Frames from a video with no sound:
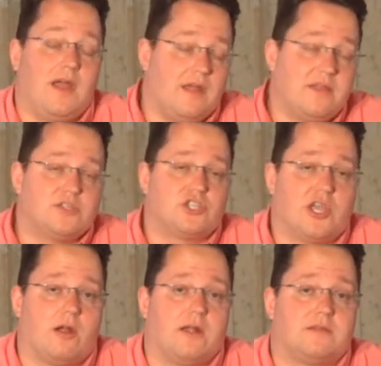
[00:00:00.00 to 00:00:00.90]
and then
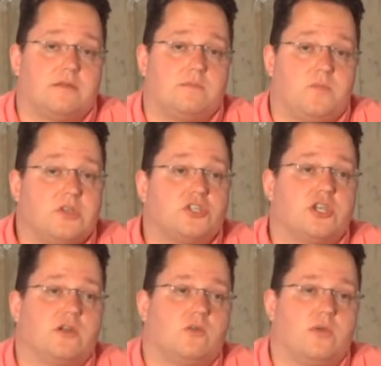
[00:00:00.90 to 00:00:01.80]
share it.
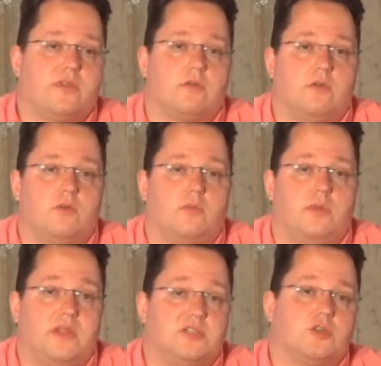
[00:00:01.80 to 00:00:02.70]
Share it with your local
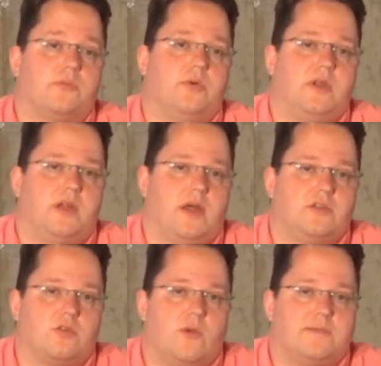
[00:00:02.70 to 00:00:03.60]
police or put it
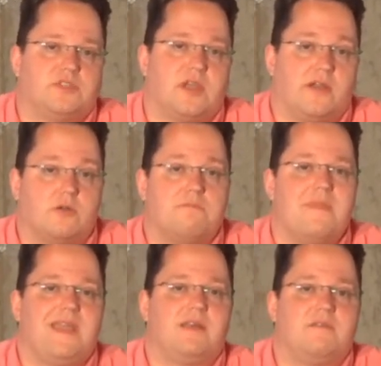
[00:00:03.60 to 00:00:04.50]
on your website or
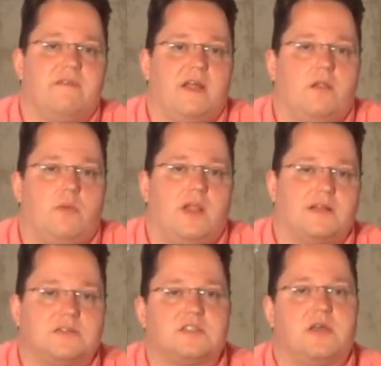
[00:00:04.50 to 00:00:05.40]
make it available
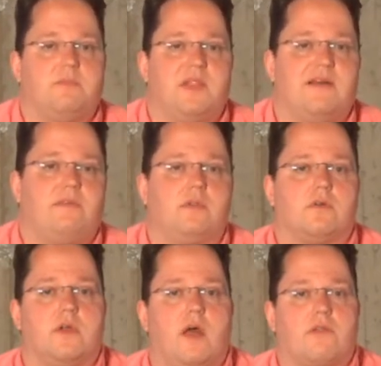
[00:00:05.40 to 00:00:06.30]
on some level
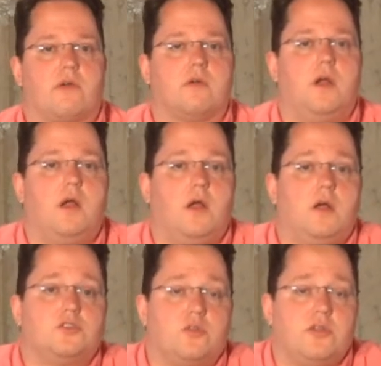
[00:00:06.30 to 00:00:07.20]
or another
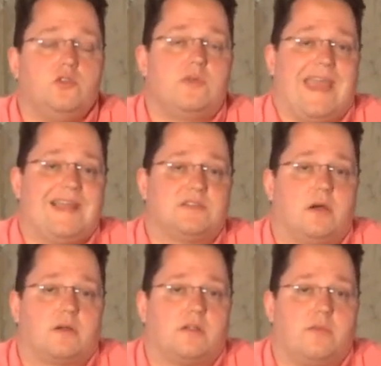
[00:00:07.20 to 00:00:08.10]
so that you can
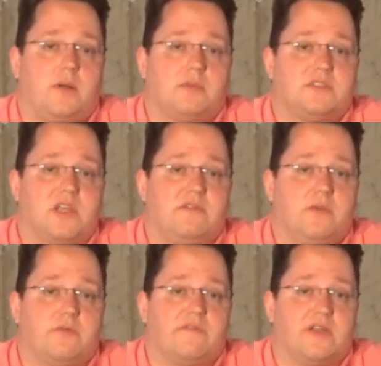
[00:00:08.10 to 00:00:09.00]
talk to the public
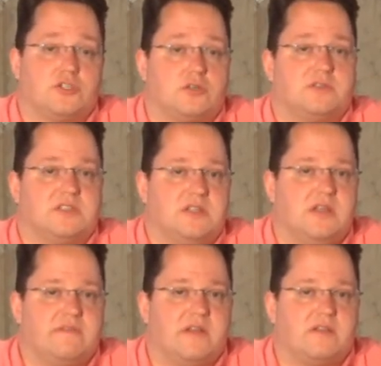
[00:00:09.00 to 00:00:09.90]
safety professionals in
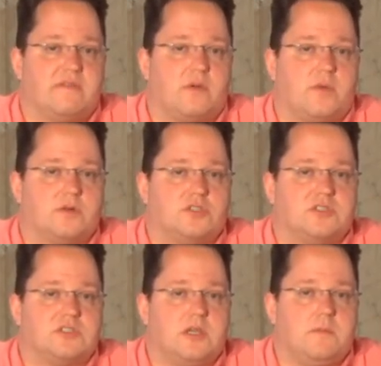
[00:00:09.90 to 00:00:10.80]
the event of an
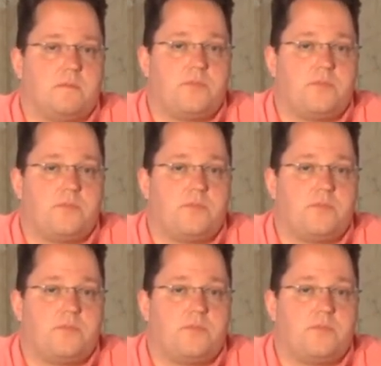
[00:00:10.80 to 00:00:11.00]
emergency.